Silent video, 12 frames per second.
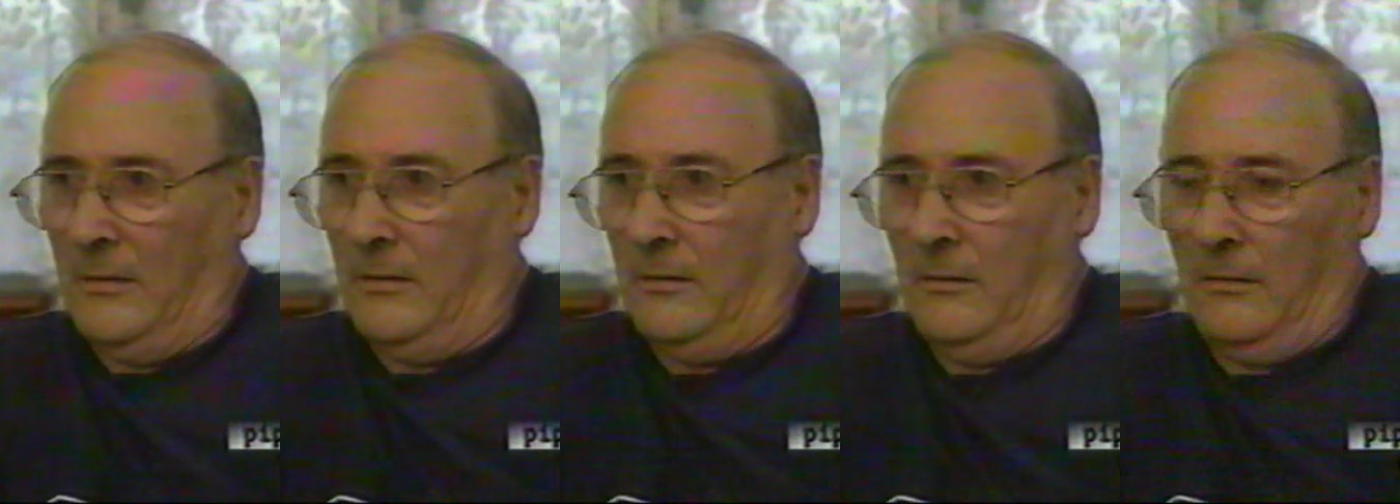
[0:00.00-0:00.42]

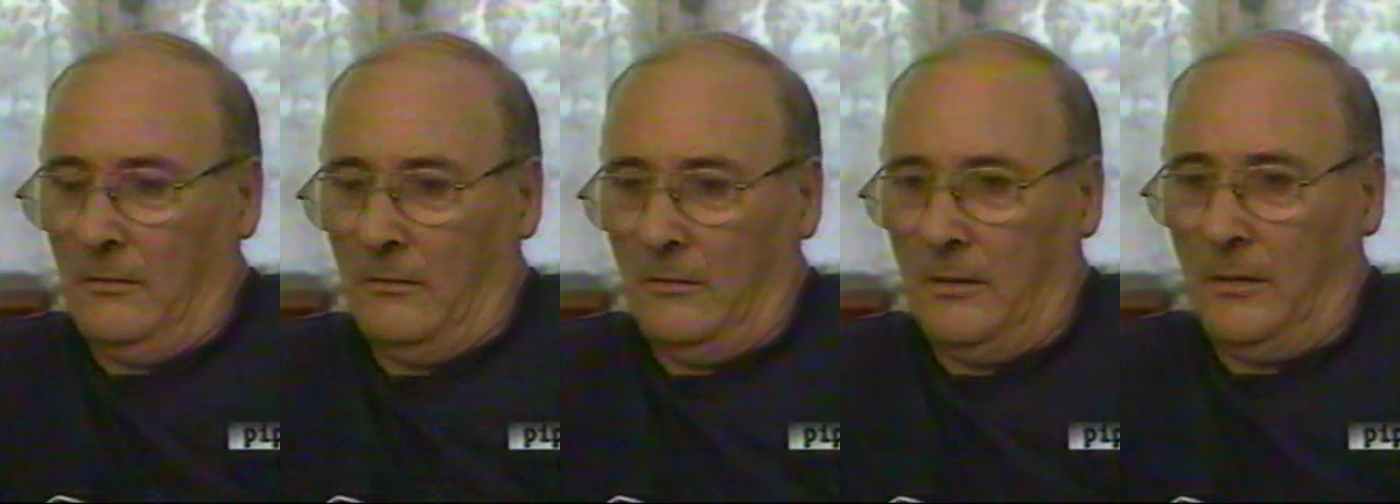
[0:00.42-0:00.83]

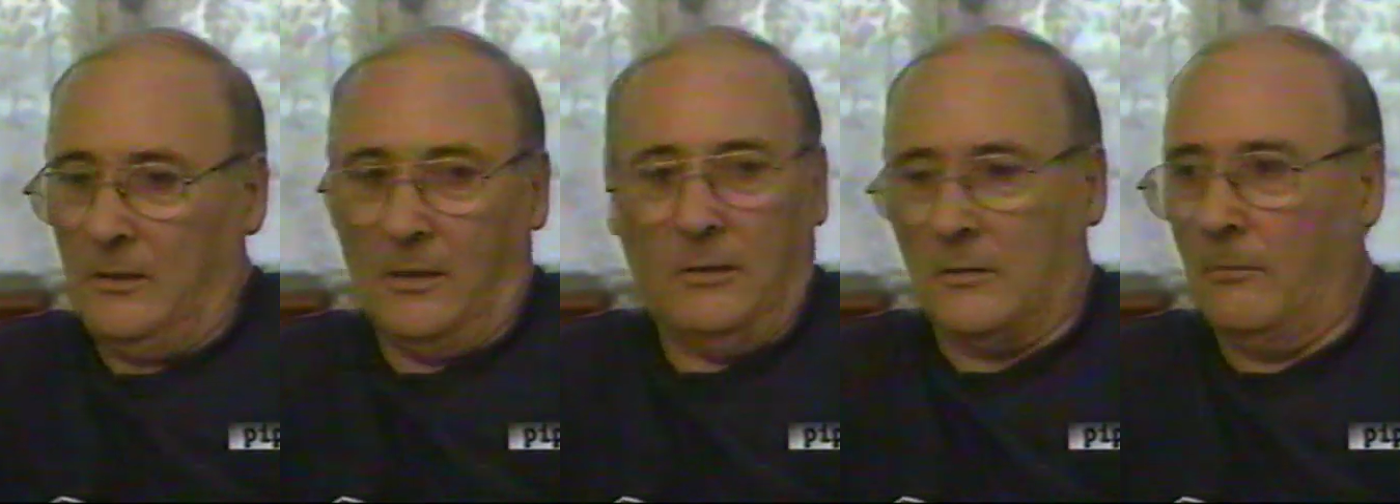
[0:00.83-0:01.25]
And he
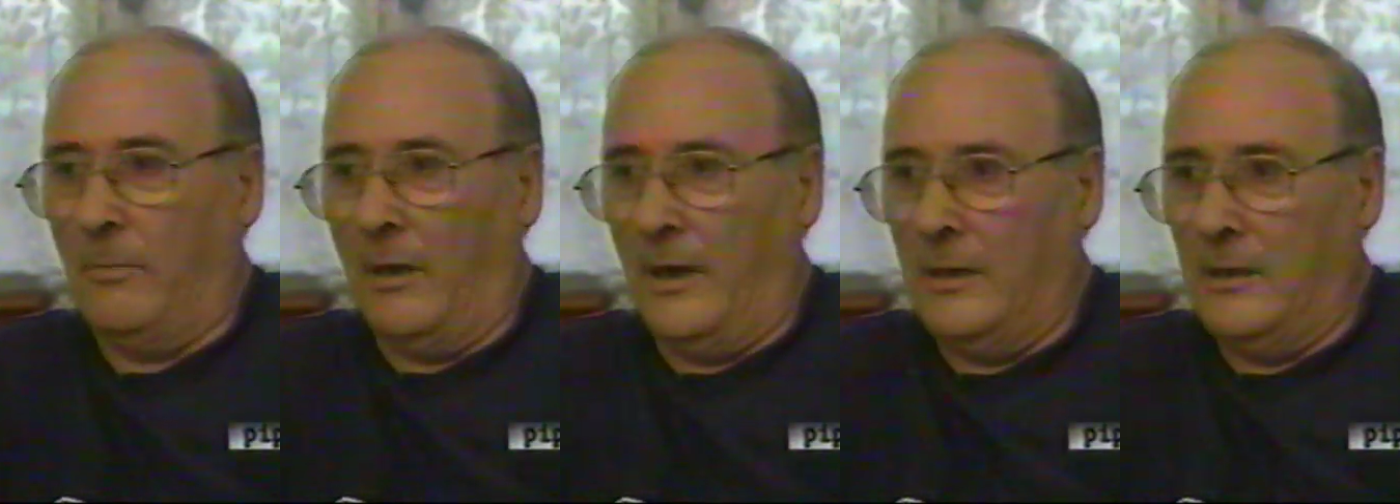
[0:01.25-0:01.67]
said, you can
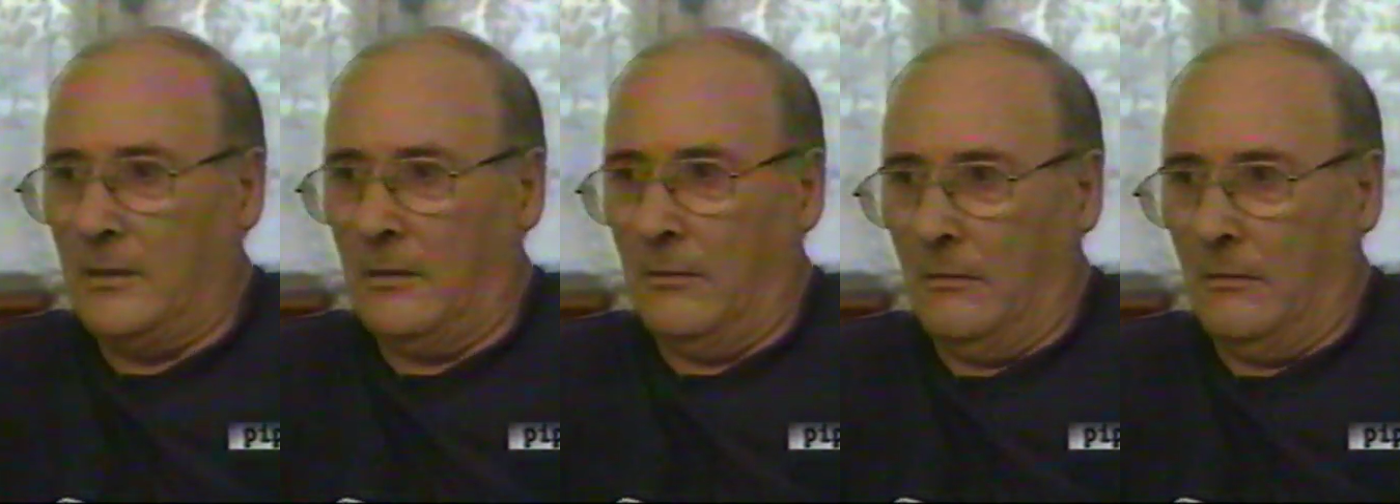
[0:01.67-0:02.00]
buy this.